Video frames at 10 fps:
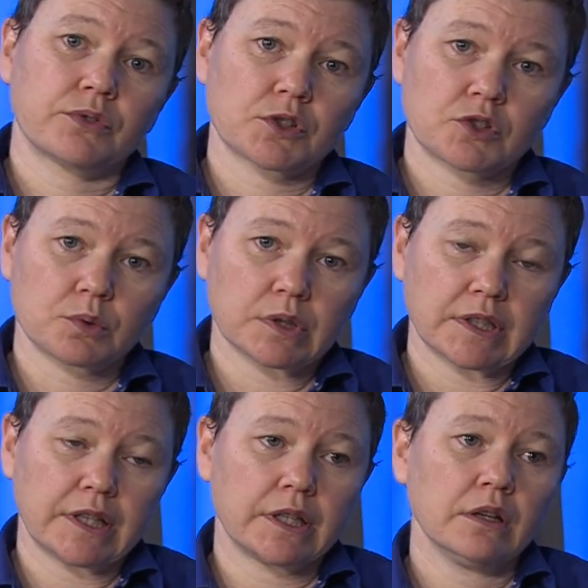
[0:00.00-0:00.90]

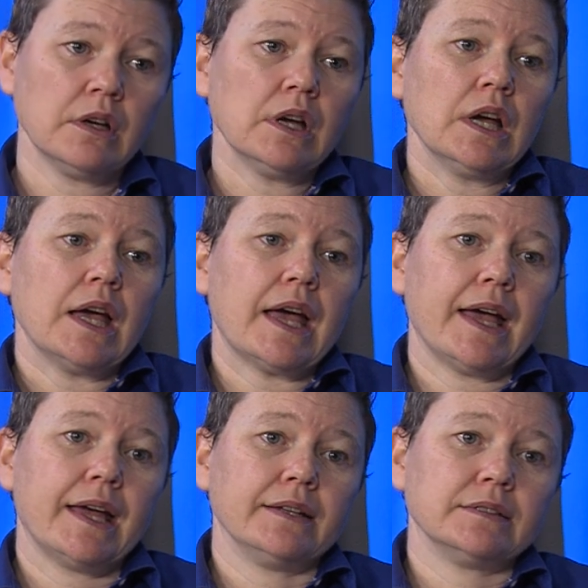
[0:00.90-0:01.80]
virtually,
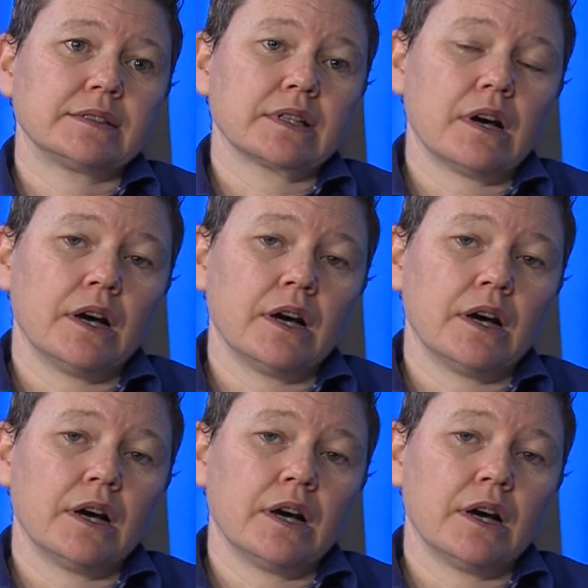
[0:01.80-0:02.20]
and